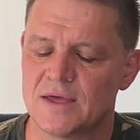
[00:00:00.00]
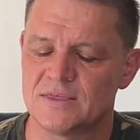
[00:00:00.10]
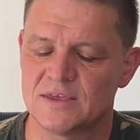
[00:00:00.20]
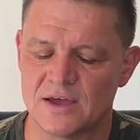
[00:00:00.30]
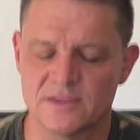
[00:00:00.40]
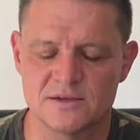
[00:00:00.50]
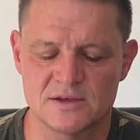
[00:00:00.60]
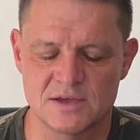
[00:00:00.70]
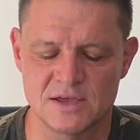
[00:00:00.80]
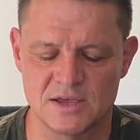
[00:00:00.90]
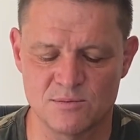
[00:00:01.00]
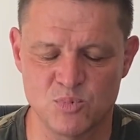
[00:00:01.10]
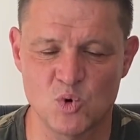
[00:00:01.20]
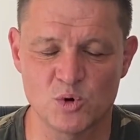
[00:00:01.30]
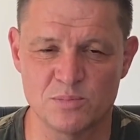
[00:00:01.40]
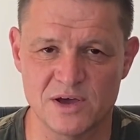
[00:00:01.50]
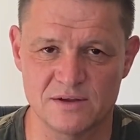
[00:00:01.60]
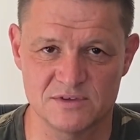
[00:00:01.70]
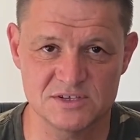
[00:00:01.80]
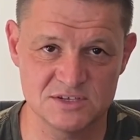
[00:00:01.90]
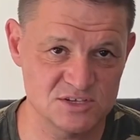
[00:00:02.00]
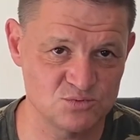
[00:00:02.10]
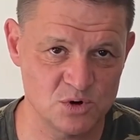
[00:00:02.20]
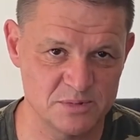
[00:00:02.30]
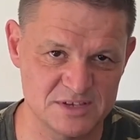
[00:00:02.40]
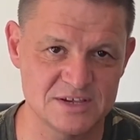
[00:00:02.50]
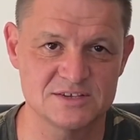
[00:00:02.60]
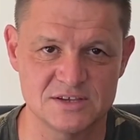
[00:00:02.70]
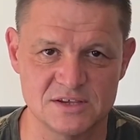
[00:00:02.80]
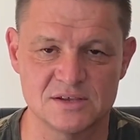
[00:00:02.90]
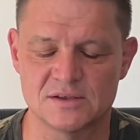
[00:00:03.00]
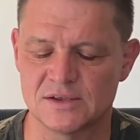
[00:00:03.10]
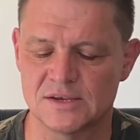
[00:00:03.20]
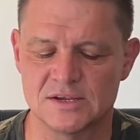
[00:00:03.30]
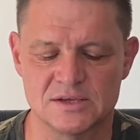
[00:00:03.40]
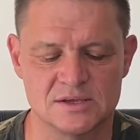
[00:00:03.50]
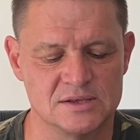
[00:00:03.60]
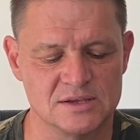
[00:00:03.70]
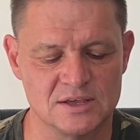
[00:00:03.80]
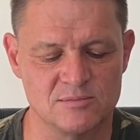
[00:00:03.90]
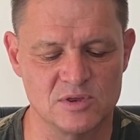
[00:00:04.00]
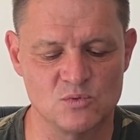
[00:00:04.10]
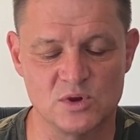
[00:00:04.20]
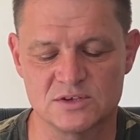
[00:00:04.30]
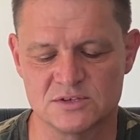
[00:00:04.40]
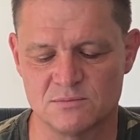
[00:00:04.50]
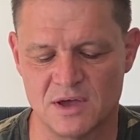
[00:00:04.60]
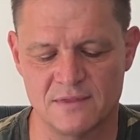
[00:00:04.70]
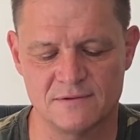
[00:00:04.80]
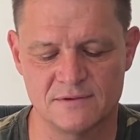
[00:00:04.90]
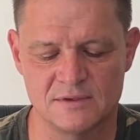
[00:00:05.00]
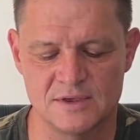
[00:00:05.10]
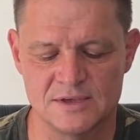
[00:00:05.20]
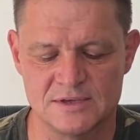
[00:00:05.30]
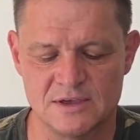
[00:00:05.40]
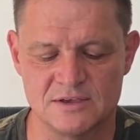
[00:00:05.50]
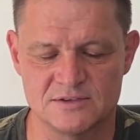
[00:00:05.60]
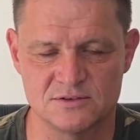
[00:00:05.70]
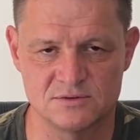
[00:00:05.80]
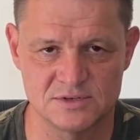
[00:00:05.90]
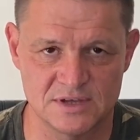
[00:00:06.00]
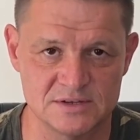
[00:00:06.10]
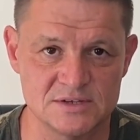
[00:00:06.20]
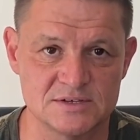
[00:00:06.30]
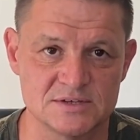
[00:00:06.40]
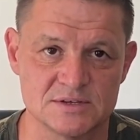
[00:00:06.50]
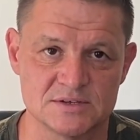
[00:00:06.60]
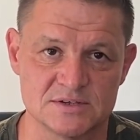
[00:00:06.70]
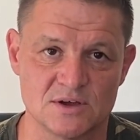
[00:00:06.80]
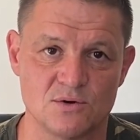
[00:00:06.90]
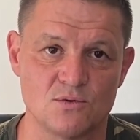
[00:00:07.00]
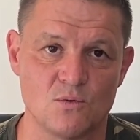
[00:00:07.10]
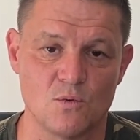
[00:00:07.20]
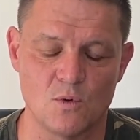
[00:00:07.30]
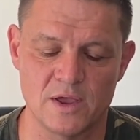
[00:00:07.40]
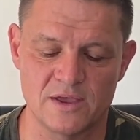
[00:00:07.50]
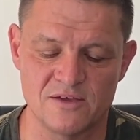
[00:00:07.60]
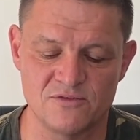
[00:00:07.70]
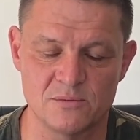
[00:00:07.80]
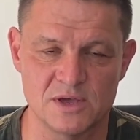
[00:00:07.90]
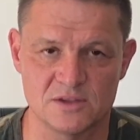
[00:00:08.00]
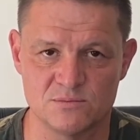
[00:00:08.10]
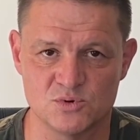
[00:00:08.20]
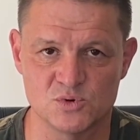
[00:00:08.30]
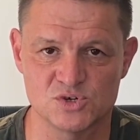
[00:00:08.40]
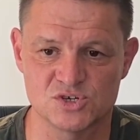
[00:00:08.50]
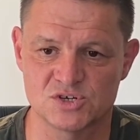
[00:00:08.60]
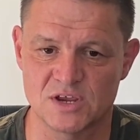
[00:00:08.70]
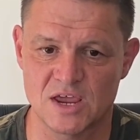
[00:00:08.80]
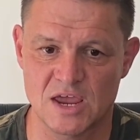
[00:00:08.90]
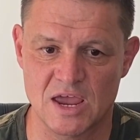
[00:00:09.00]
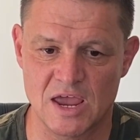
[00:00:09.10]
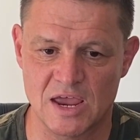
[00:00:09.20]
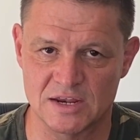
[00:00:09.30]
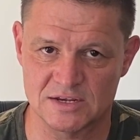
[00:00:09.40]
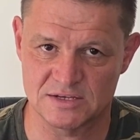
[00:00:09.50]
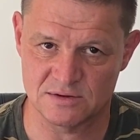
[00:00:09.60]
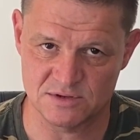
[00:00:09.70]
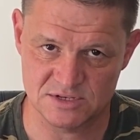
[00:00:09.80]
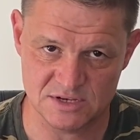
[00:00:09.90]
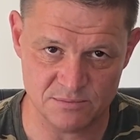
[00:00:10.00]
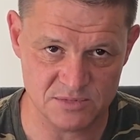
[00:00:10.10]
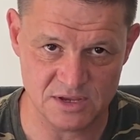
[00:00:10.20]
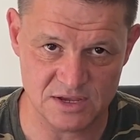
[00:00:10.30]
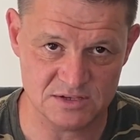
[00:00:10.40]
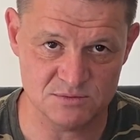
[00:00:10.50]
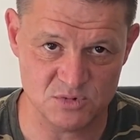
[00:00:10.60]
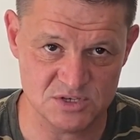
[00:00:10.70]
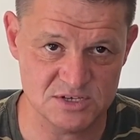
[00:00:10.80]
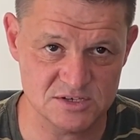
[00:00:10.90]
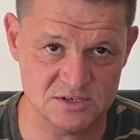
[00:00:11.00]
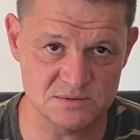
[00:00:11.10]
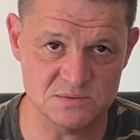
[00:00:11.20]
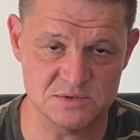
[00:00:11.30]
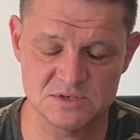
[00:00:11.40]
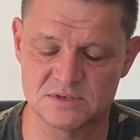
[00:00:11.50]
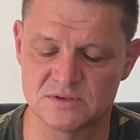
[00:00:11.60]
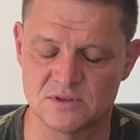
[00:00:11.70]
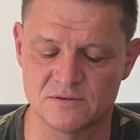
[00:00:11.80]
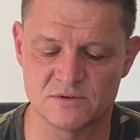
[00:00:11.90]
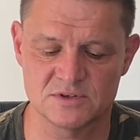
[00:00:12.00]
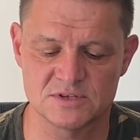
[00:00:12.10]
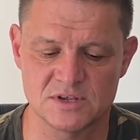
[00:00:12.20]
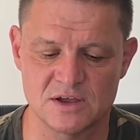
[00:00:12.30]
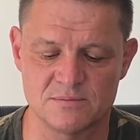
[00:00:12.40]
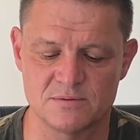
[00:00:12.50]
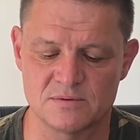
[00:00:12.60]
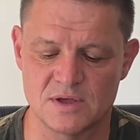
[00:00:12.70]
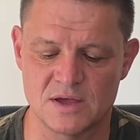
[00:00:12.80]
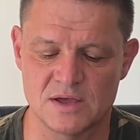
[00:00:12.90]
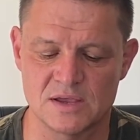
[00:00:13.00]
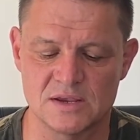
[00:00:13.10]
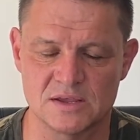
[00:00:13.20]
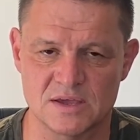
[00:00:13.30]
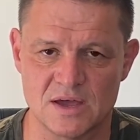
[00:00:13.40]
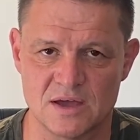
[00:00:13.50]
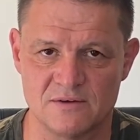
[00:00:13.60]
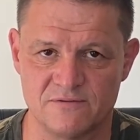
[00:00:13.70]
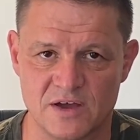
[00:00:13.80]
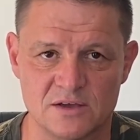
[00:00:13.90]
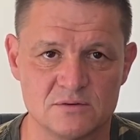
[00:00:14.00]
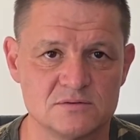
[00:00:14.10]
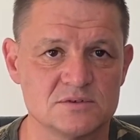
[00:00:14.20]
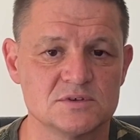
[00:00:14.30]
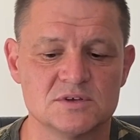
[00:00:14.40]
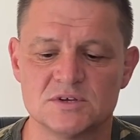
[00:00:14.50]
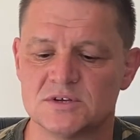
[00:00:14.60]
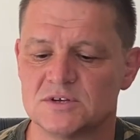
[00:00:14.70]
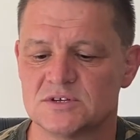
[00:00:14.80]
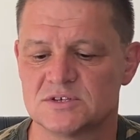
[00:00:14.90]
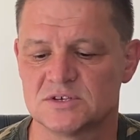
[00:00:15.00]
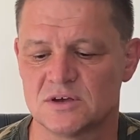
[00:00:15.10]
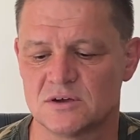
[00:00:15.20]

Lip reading: The other important part of this, and this is what I'll be testing in the coming weeks and months, is the redundancy. So if I'm out in the bush and something else in my systems that I've got set up in the car fails, so